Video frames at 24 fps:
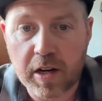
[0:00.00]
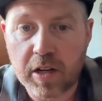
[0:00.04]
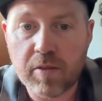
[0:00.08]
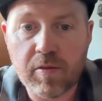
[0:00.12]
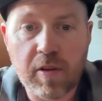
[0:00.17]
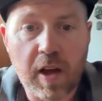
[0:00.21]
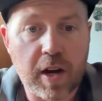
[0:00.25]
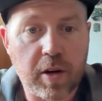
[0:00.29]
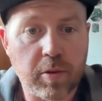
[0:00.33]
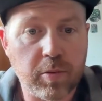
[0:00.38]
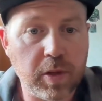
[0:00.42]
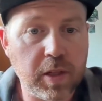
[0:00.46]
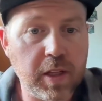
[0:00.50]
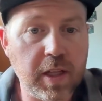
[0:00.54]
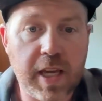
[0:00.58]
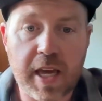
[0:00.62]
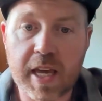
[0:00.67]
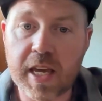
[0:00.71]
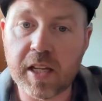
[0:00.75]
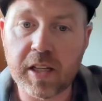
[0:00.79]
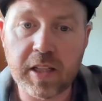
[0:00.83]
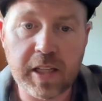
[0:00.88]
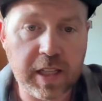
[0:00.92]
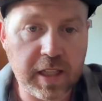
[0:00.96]
you've got a really
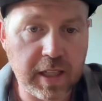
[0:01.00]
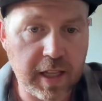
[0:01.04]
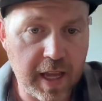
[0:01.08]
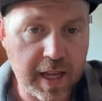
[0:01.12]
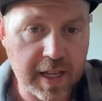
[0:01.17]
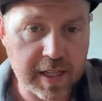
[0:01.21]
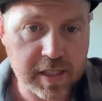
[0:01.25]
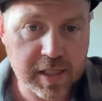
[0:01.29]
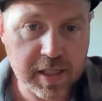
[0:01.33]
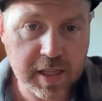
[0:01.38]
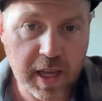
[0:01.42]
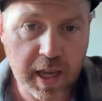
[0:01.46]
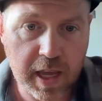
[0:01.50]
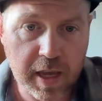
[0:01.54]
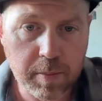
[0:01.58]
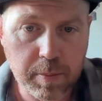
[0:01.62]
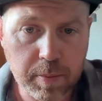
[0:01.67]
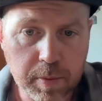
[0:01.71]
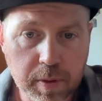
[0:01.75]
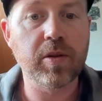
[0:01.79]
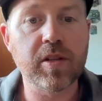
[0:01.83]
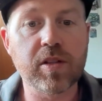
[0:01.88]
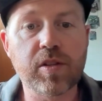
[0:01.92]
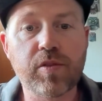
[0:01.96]
hilly
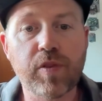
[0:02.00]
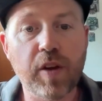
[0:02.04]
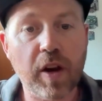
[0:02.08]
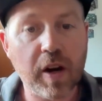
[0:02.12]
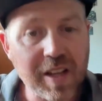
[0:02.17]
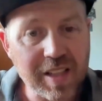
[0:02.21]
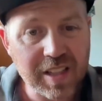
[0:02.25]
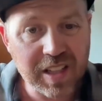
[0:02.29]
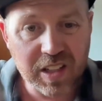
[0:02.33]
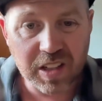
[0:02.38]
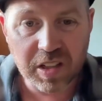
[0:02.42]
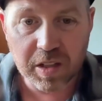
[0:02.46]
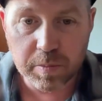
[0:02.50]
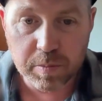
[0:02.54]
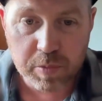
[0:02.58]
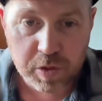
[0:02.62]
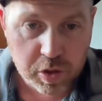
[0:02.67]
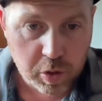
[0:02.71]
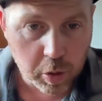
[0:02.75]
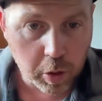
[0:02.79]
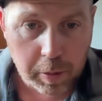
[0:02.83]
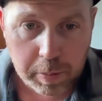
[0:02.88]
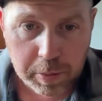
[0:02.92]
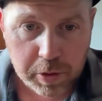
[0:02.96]
landscape. There's very little
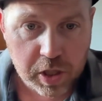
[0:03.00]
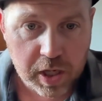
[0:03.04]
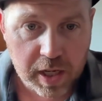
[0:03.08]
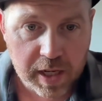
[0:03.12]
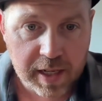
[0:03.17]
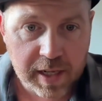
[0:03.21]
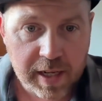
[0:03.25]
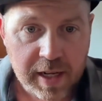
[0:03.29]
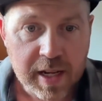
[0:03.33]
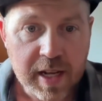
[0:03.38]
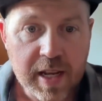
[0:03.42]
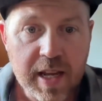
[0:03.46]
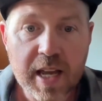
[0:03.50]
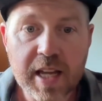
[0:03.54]
absorption.